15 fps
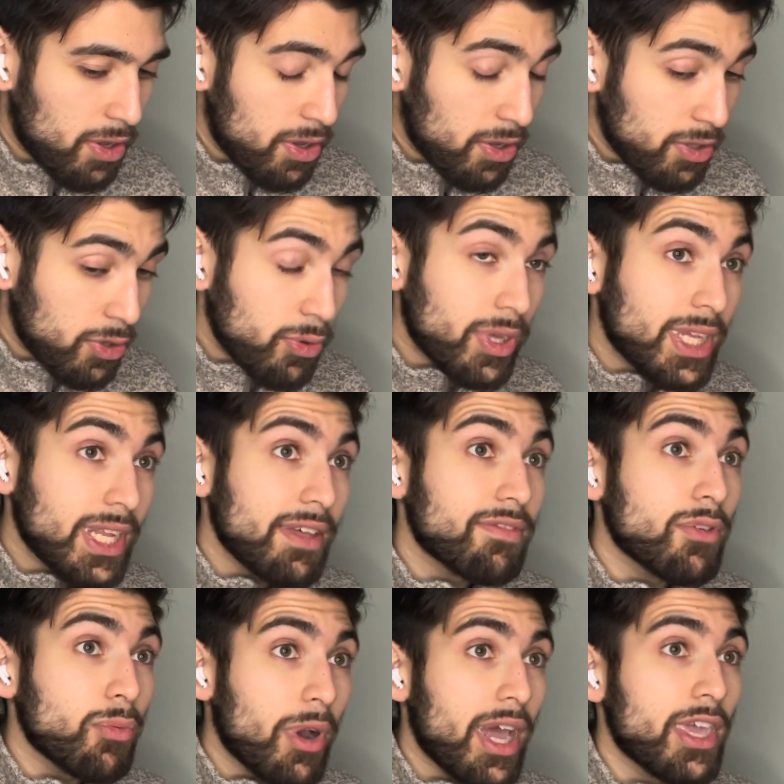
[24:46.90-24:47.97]
You can live
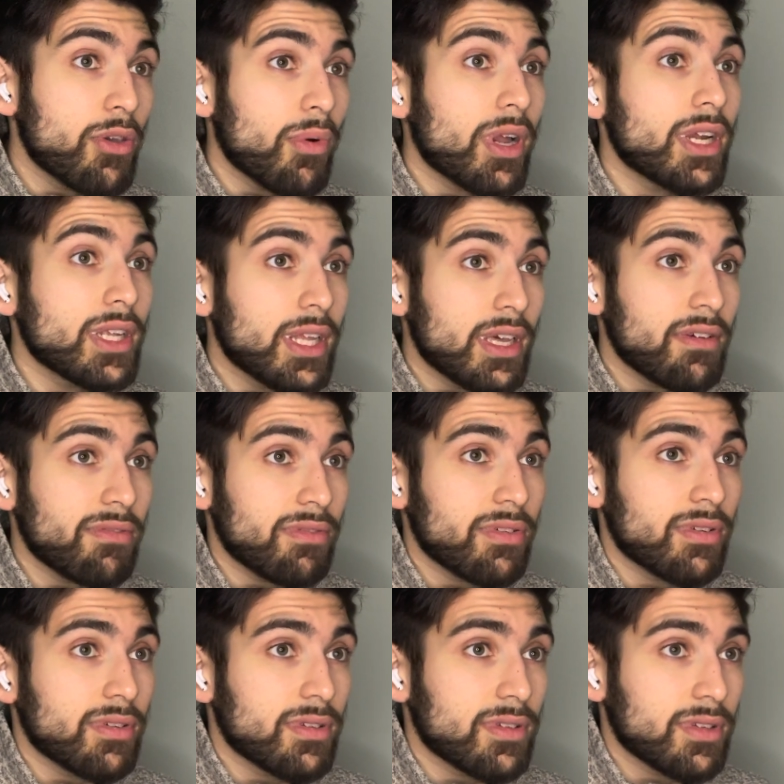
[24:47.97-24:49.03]
the way you want to live,
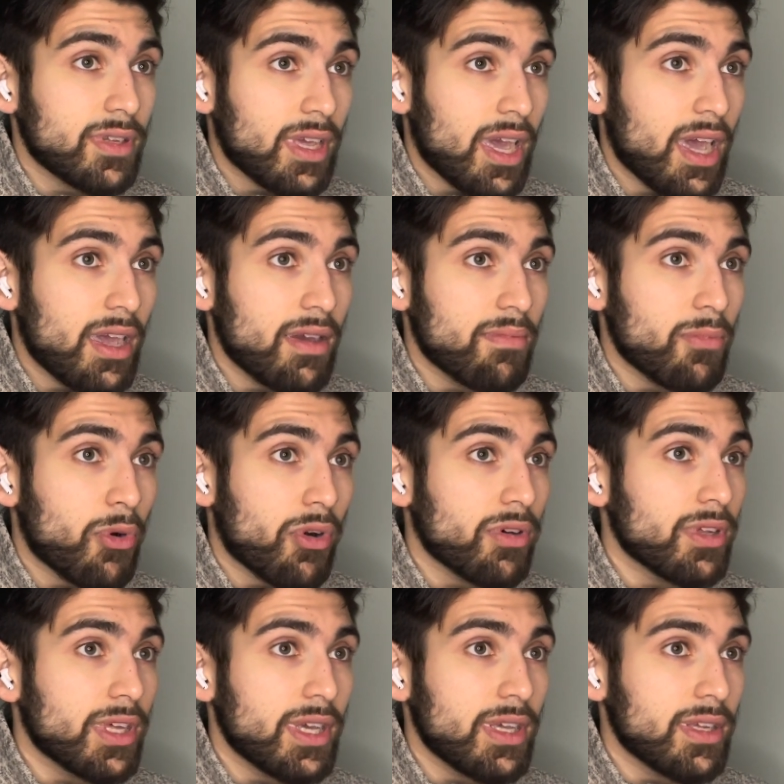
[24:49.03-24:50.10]
okay,
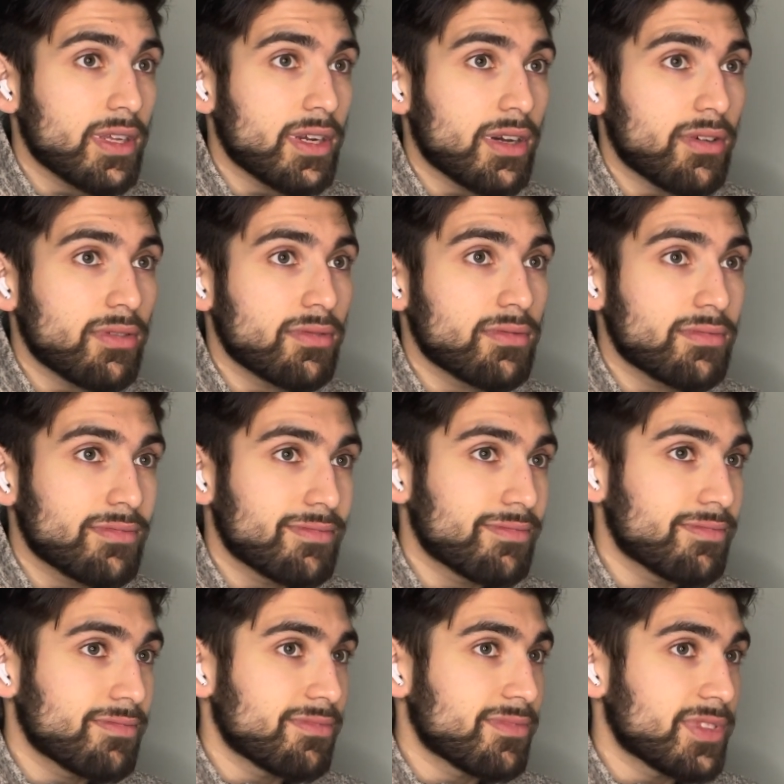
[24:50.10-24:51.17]
morally,
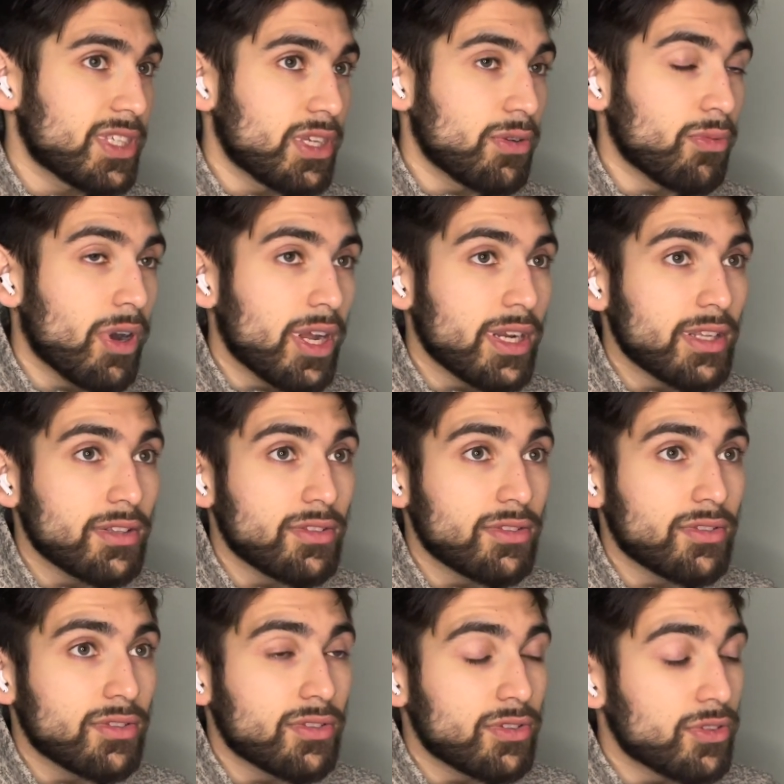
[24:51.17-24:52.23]
you want to
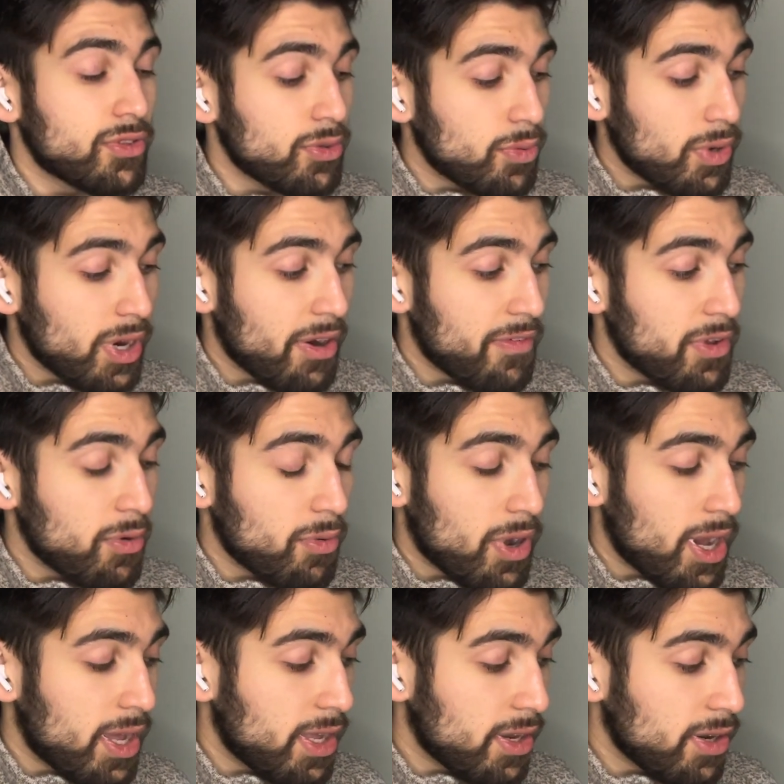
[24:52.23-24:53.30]
do whatever you want,